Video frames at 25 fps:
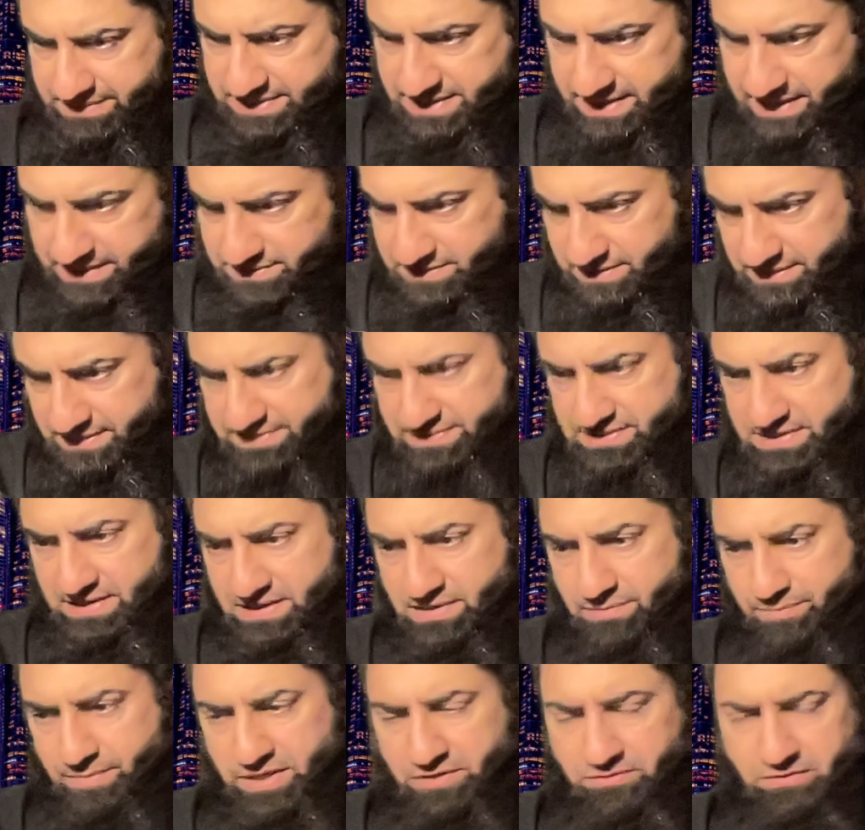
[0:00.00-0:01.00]
schedule is
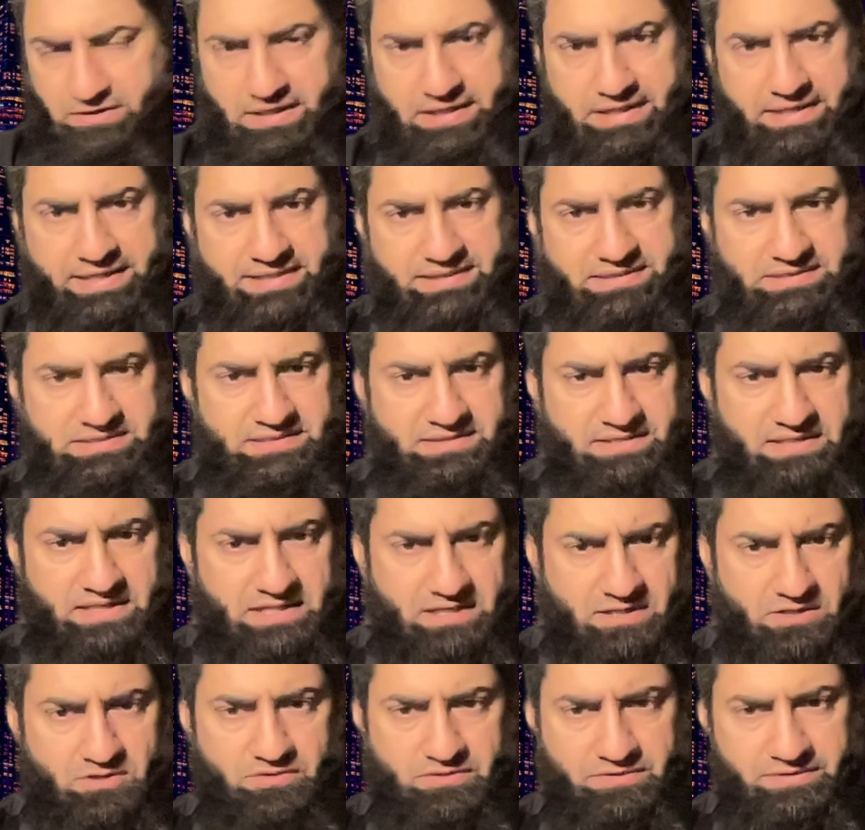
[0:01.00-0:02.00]
going to be released,
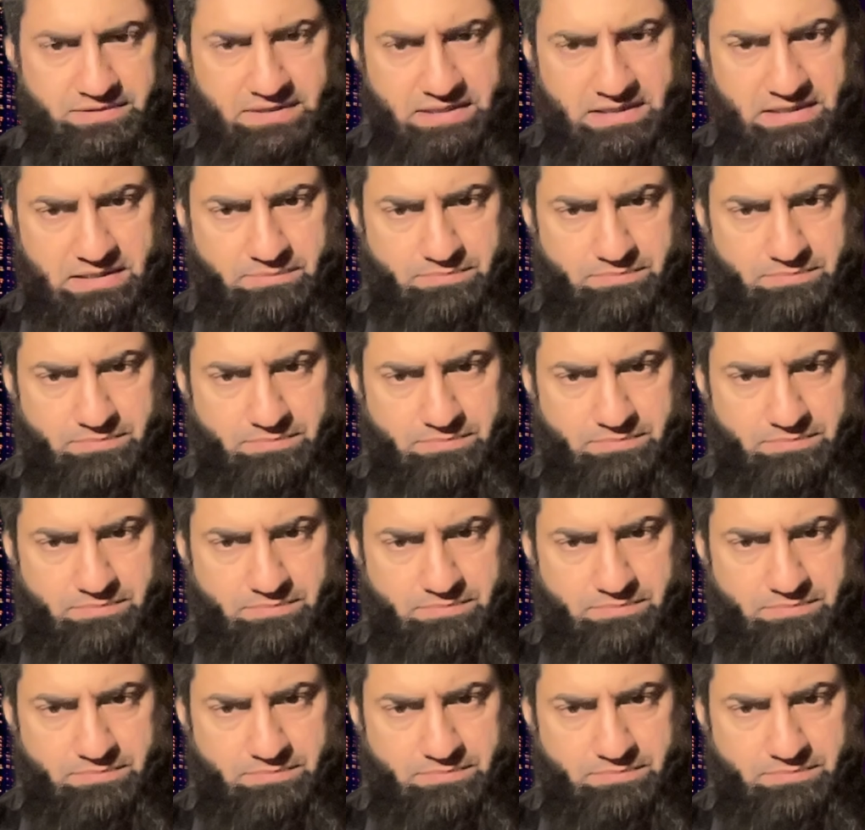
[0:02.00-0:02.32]
how